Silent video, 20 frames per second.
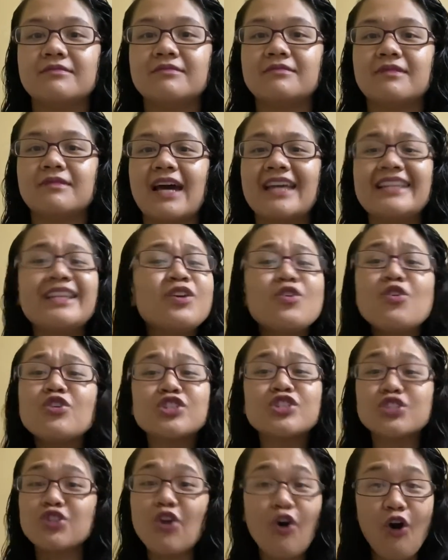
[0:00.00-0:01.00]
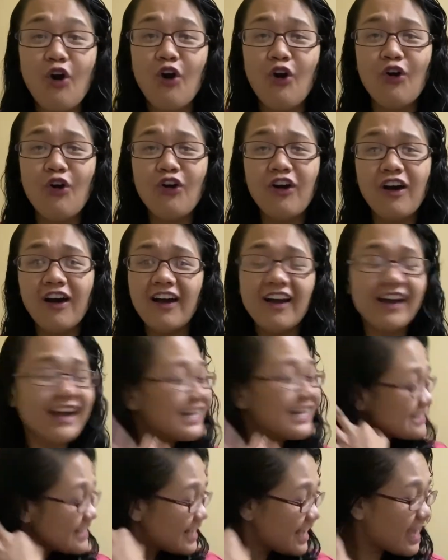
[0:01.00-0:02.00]
Hindi ko gusto.
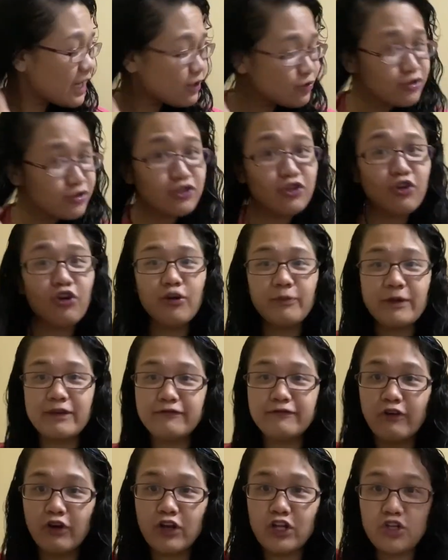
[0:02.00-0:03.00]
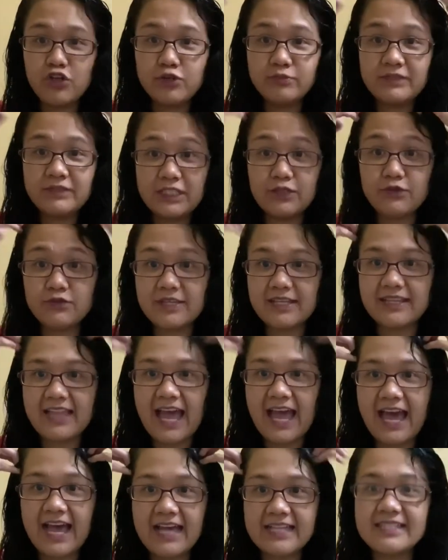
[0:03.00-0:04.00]
Kasi ang gusto ko may volume dito sa
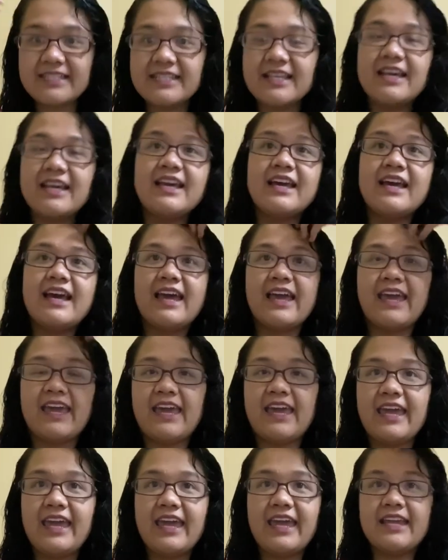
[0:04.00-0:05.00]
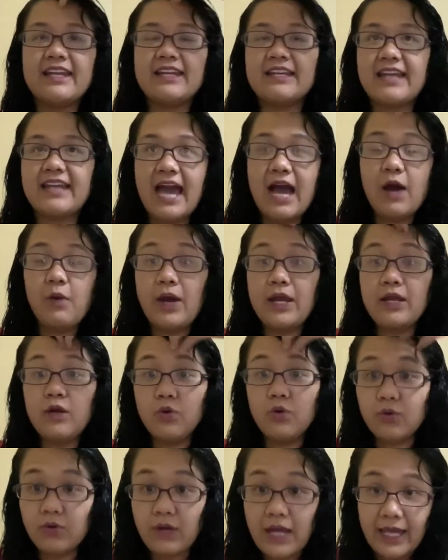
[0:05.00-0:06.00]
taas. And now I
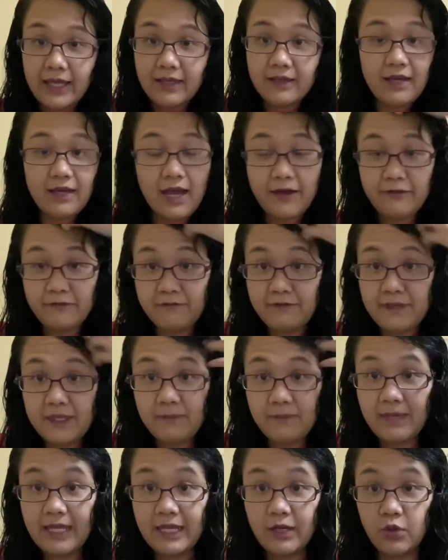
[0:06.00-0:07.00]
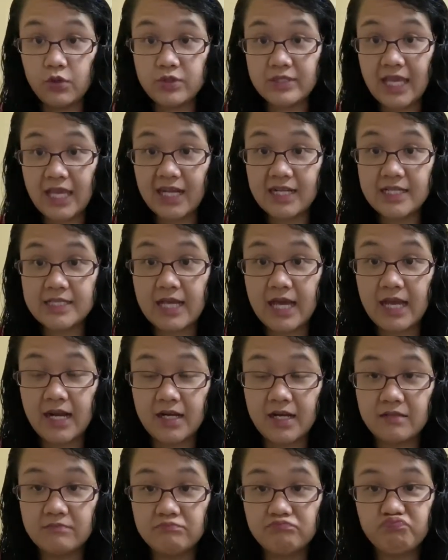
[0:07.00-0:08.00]
look like a female Jose
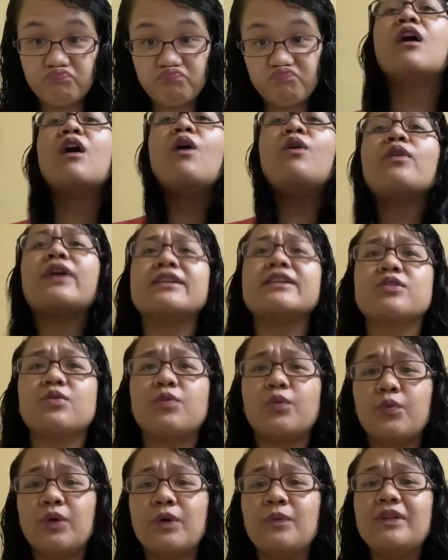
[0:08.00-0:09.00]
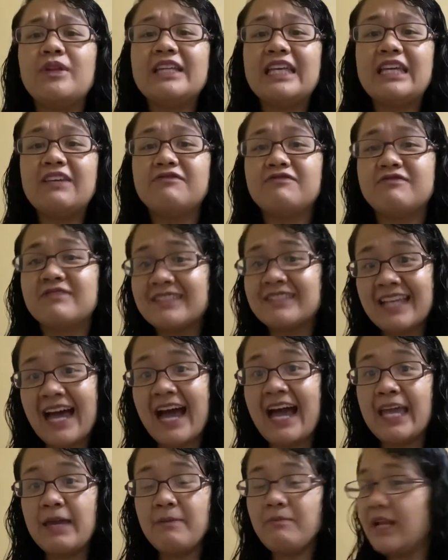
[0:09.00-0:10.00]
Rizal. Okay, so we will give
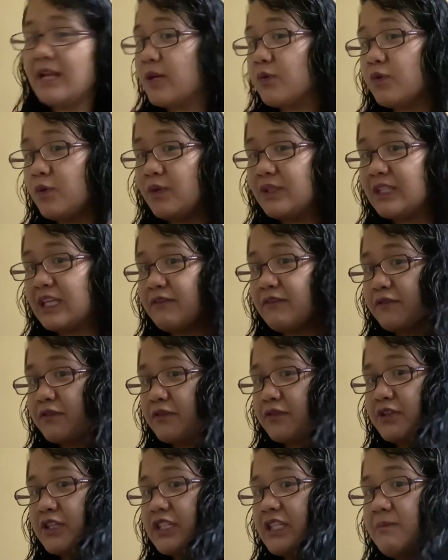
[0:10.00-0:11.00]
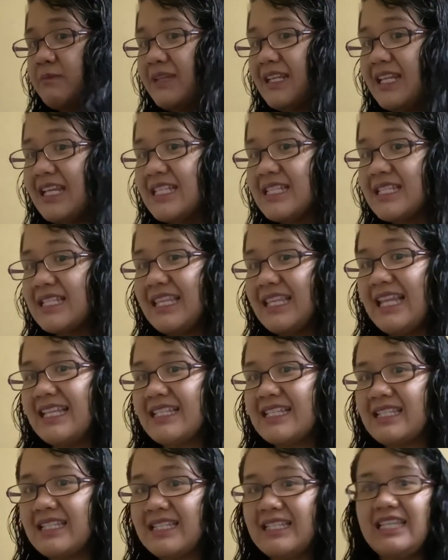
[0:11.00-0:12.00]
time, like we will give 30 minutes.
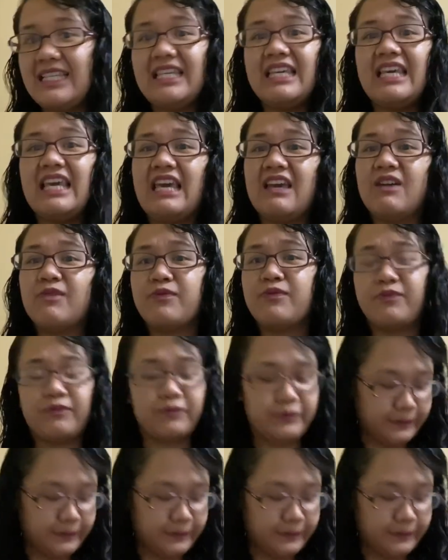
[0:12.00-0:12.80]
Let's see if,